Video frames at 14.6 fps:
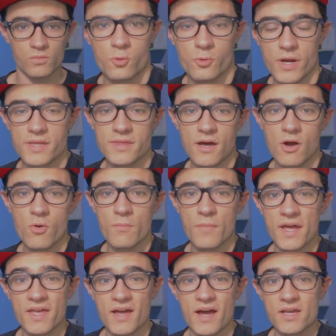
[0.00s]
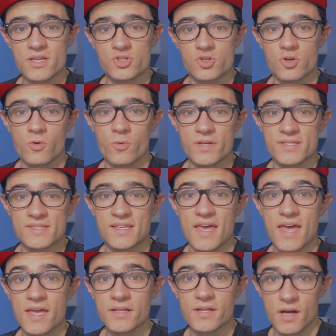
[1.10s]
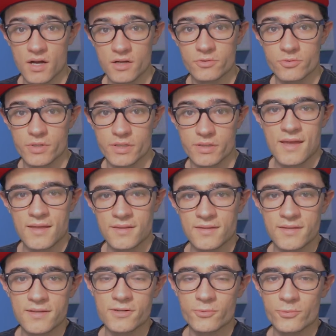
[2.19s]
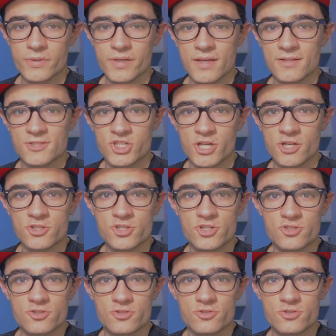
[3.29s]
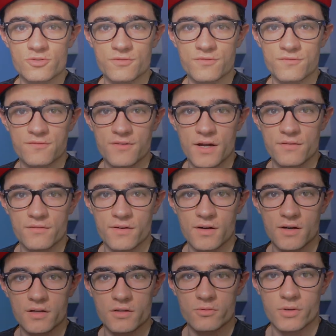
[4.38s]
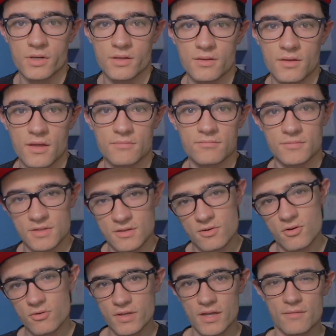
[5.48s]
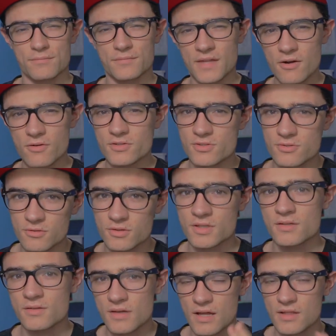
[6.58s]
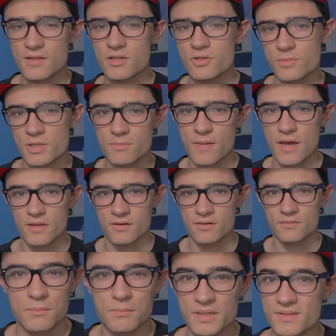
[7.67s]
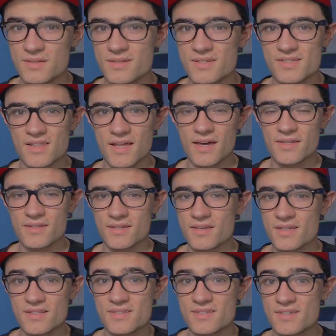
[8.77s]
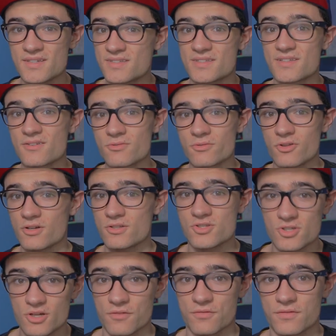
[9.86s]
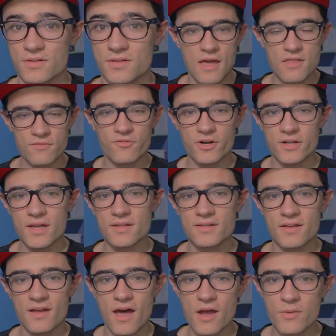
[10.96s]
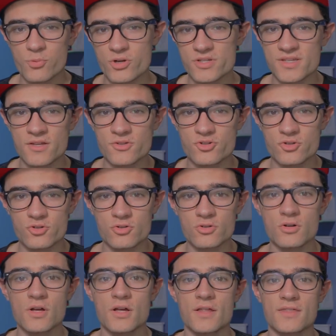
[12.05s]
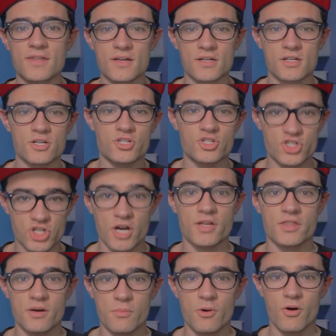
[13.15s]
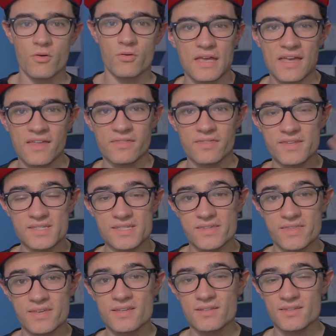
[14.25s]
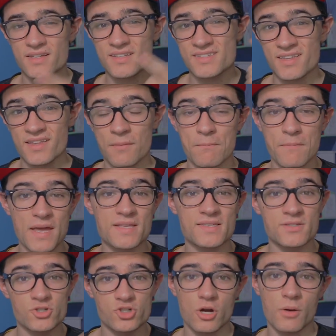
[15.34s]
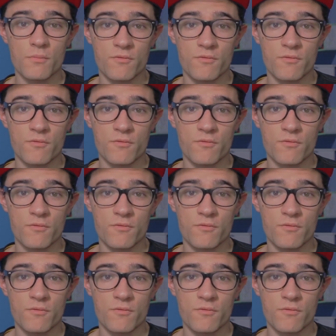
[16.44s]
Right now my ISO is 800, and here we can change it to 500. And okay, now it's looking a little bit better, but this light, it's still not soft. And for that I present to you the China ball, and this thing does an amazing job